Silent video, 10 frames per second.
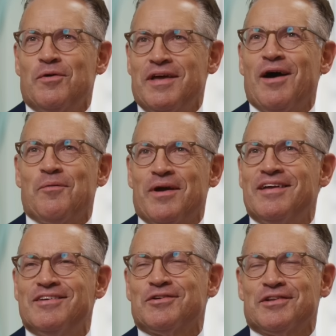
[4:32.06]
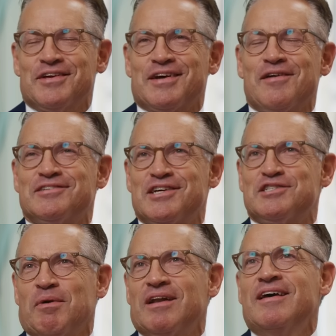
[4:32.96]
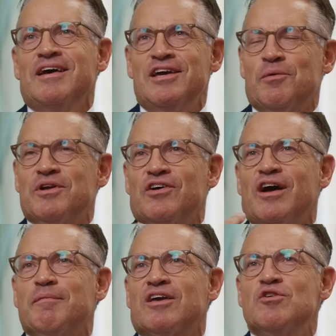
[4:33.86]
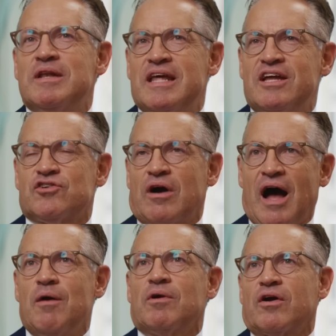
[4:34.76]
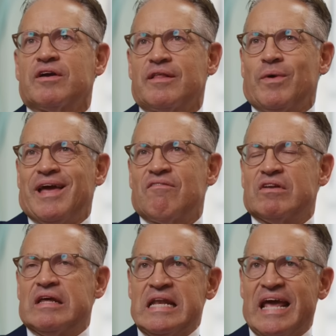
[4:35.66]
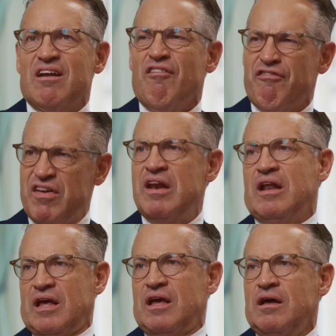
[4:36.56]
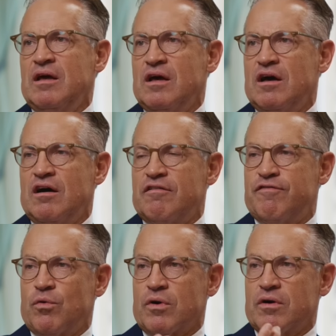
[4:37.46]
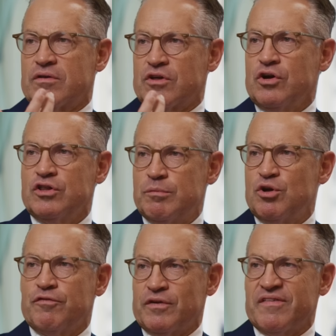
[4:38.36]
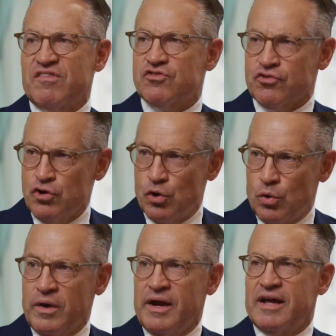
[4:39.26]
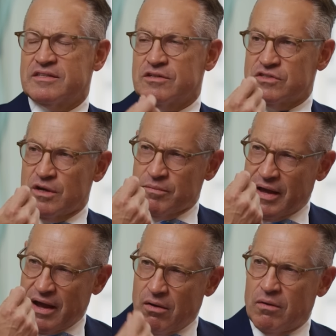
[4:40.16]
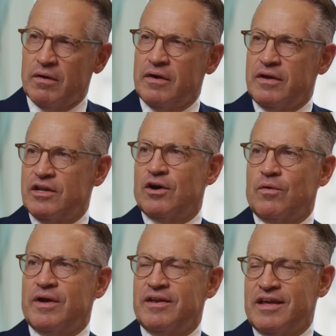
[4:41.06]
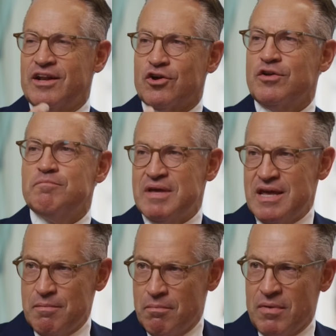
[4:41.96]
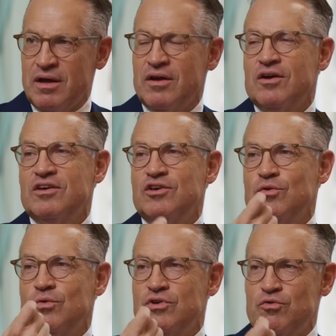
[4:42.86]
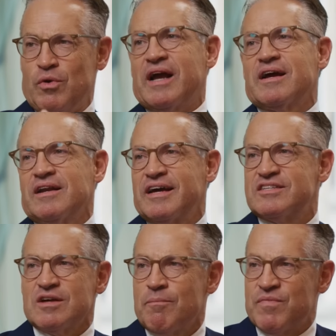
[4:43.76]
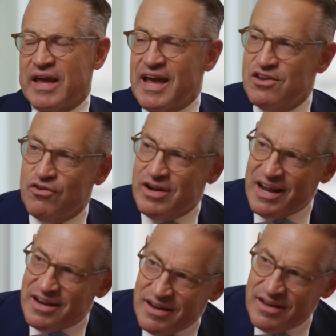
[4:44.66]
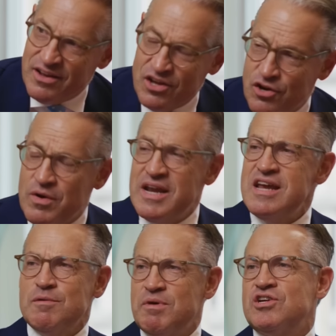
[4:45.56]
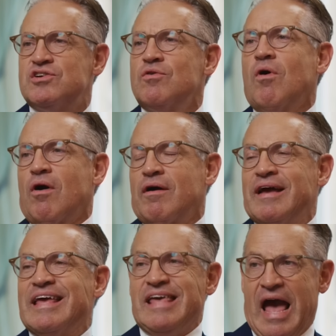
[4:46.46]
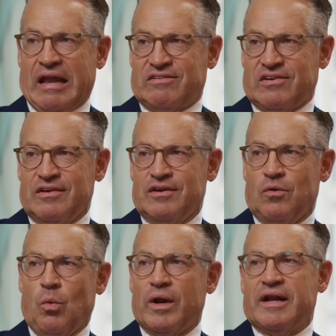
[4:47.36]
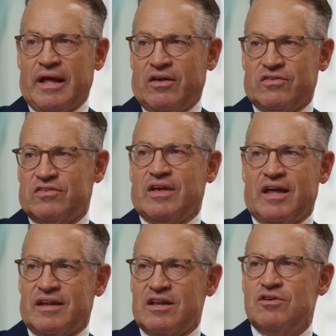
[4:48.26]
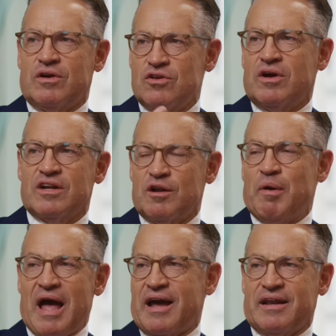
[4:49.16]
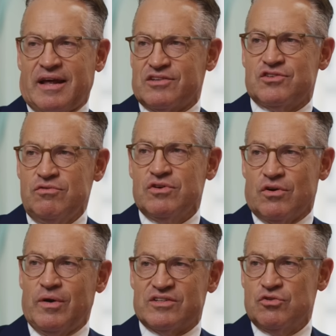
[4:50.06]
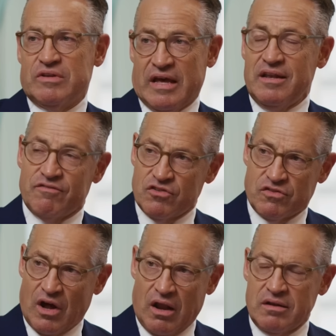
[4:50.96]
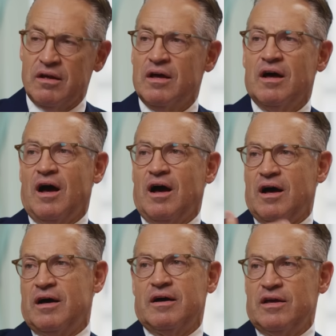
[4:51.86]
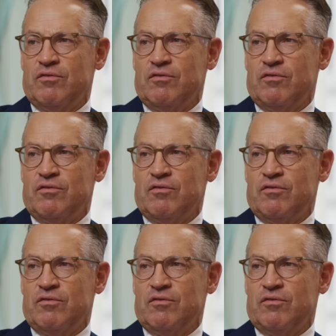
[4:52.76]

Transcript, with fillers: yeah, we, it is early in the conversation, but you know, when you're talking about human nature, I would argue that we have an innate affinity uh, for the good, the beautiful, and the true, and so somehow, you know, in in a good meme, you you recognize something, and you're not, you don't need yeah. to be sure yet what it is, yeah, and, I think you, that's you true. can unpack it as you yep. do, as you did, if you've done, yep. uh, in